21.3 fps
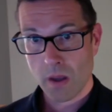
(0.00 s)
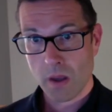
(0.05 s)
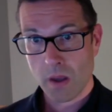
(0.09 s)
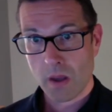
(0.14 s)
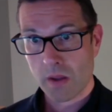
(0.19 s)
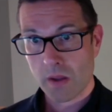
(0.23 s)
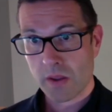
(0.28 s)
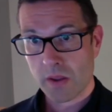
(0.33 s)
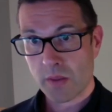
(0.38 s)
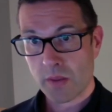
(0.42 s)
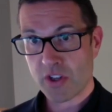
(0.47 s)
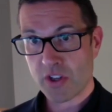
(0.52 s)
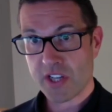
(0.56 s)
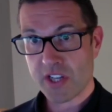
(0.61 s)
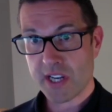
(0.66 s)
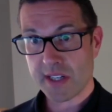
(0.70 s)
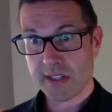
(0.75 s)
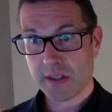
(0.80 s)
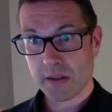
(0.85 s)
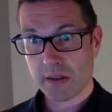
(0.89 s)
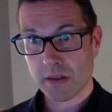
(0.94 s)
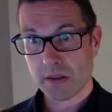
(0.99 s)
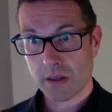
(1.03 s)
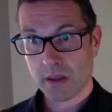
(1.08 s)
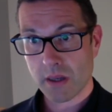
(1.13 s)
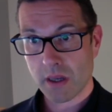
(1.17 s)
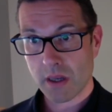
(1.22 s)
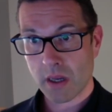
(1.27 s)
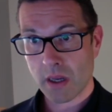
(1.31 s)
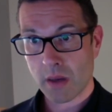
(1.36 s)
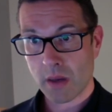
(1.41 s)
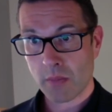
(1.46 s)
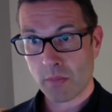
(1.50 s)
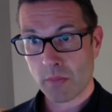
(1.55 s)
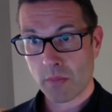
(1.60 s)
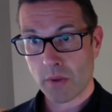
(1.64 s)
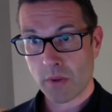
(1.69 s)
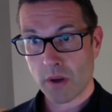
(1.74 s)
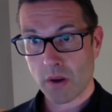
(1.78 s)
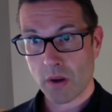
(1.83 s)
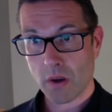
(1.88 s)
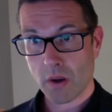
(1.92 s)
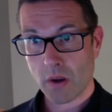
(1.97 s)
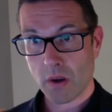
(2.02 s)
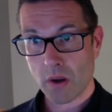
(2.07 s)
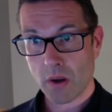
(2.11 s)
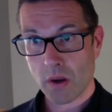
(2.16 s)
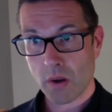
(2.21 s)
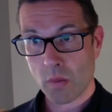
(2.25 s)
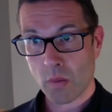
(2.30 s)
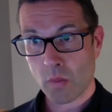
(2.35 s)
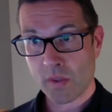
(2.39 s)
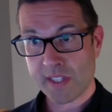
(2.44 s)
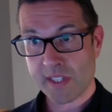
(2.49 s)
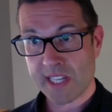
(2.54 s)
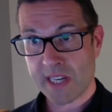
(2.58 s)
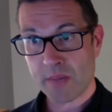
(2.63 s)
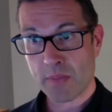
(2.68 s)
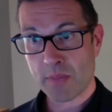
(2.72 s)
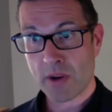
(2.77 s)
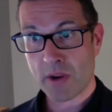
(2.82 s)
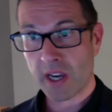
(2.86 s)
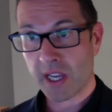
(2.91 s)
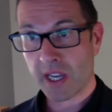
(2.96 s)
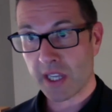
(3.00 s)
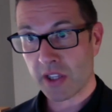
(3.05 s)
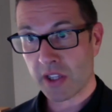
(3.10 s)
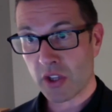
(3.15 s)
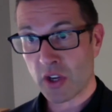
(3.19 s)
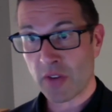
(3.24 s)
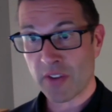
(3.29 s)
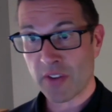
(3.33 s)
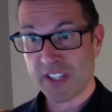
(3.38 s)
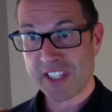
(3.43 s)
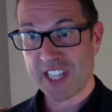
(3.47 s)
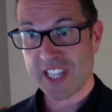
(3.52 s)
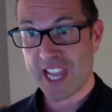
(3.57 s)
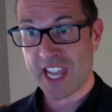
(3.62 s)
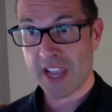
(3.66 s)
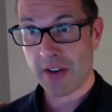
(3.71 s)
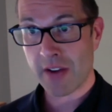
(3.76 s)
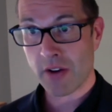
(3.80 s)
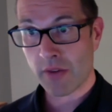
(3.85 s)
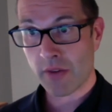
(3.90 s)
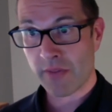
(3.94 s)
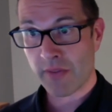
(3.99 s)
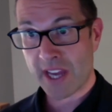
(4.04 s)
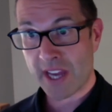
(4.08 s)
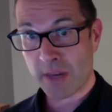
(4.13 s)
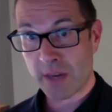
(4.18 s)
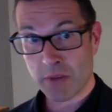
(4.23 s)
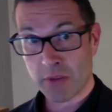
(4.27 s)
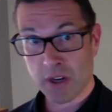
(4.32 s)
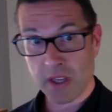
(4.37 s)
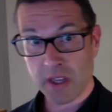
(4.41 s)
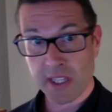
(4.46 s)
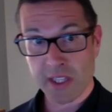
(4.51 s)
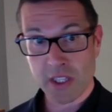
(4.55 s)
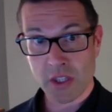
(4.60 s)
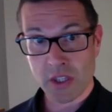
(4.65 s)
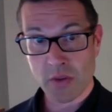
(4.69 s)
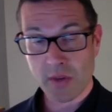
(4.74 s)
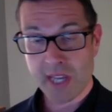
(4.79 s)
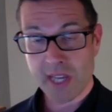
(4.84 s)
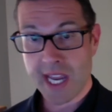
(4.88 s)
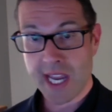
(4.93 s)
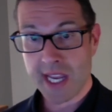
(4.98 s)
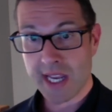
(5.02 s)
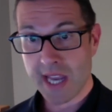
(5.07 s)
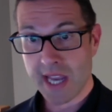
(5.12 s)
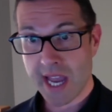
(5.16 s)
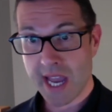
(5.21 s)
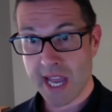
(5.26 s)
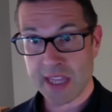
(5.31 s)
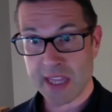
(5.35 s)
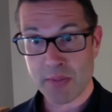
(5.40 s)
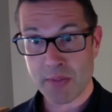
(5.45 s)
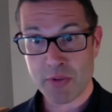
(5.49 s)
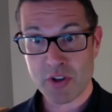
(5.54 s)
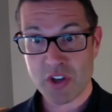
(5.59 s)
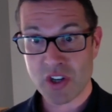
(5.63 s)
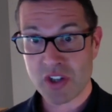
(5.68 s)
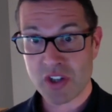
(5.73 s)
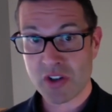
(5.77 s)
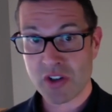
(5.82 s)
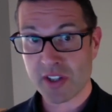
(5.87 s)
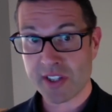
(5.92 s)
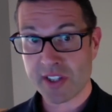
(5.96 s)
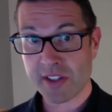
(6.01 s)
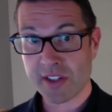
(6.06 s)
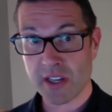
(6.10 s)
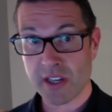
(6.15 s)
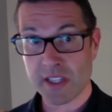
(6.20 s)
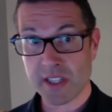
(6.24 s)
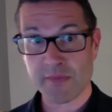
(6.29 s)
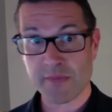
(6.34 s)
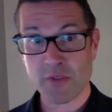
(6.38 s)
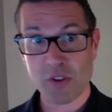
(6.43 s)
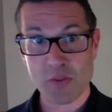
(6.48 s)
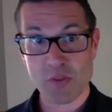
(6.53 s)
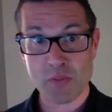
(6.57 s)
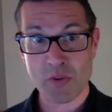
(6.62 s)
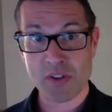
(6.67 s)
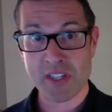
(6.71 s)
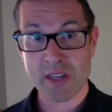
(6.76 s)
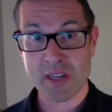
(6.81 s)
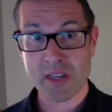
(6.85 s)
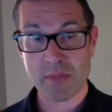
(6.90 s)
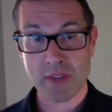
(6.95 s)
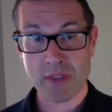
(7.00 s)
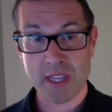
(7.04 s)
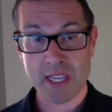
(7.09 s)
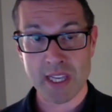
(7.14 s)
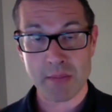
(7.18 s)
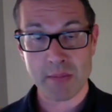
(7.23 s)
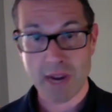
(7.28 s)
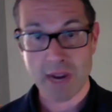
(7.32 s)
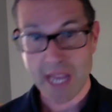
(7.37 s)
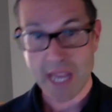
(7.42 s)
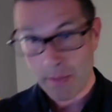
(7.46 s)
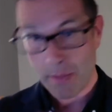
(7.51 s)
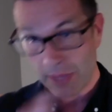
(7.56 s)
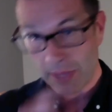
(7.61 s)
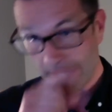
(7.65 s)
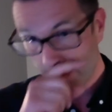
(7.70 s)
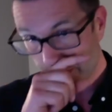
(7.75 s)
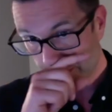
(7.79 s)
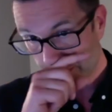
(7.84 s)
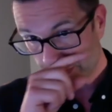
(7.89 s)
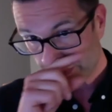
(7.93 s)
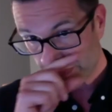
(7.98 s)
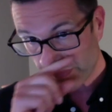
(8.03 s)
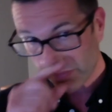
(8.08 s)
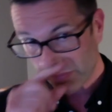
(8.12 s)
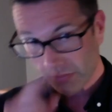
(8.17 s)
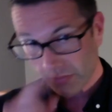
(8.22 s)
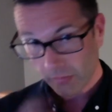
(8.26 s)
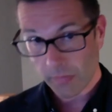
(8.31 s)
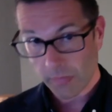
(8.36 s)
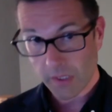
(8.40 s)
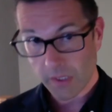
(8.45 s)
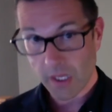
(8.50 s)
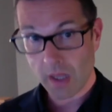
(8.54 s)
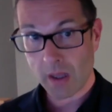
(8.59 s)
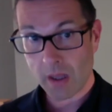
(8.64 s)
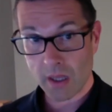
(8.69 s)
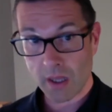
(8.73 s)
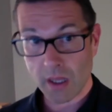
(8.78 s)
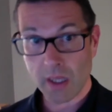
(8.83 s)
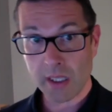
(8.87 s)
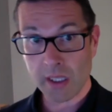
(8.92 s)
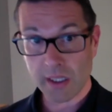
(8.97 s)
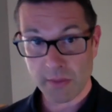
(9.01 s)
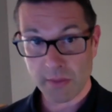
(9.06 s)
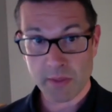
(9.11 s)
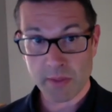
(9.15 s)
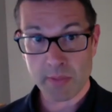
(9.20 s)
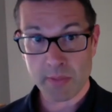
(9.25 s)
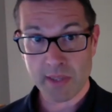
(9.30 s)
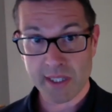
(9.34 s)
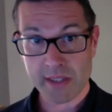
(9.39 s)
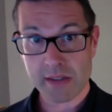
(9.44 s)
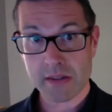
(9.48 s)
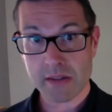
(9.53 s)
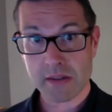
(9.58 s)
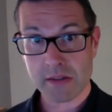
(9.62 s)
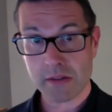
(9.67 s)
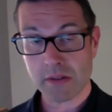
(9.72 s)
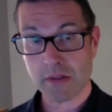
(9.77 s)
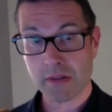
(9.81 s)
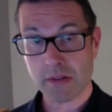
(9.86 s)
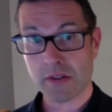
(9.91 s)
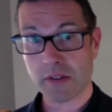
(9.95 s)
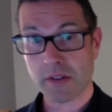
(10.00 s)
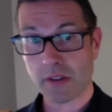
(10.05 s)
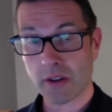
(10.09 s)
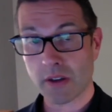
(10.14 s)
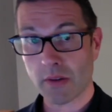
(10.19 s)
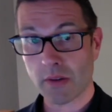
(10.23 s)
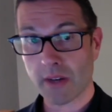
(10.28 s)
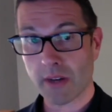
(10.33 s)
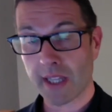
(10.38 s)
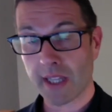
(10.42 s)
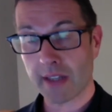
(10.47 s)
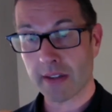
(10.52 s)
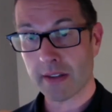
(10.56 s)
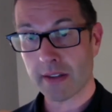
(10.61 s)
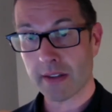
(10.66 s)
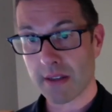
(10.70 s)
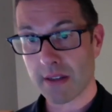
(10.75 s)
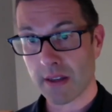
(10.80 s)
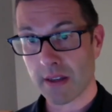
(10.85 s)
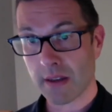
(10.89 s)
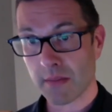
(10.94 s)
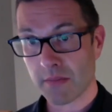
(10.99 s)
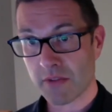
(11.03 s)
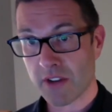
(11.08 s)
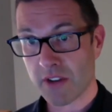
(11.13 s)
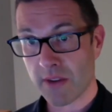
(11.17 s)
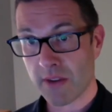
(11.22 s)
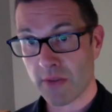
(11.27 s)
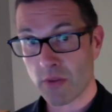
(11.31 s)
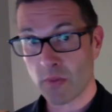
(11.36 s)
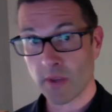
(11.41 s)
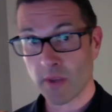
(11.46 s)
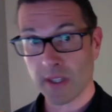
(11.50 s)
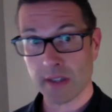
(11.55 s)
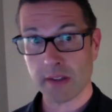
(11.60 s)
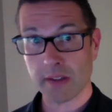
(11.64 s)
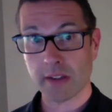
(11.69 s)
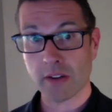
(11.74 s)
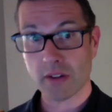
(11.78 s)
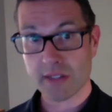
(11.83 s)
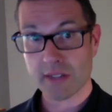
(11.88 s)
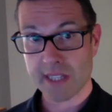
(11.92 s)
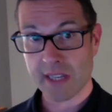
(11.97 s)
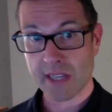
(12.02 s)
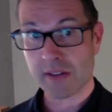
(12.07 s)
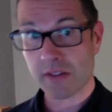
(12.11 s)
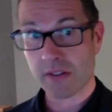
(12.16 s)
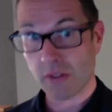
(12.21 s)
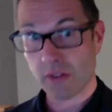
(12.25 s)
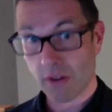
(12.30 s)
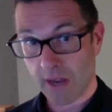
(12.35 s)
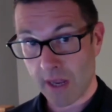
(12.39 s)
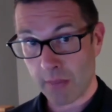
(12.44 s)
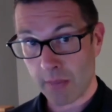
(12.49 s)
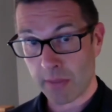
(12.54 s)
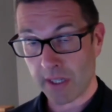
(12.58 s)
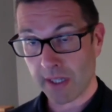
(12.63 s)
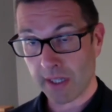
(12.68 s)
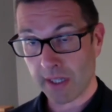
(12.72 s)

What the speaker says: The project was led by University of Edinburgh in the UK and the Patricia and Science Frost Museum in Miami, a lovely place to go and travel when lockdown's not happening.